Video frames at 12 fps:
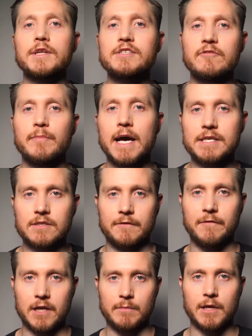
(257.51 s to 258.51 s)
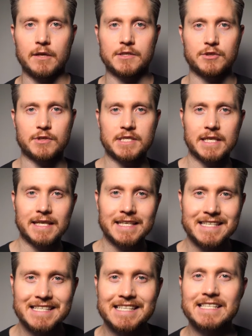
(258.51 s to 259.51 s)
Once you've mastered the fundamentals and you're seeing
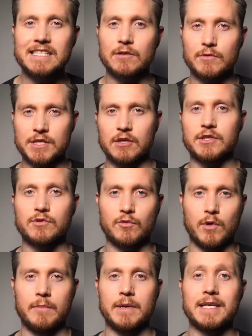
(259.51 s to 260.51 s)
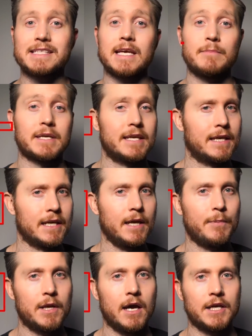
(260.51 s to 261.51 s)
consistent results with women, it's time to kick it
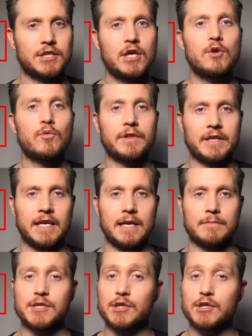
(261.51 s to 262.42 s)
up a notch with Game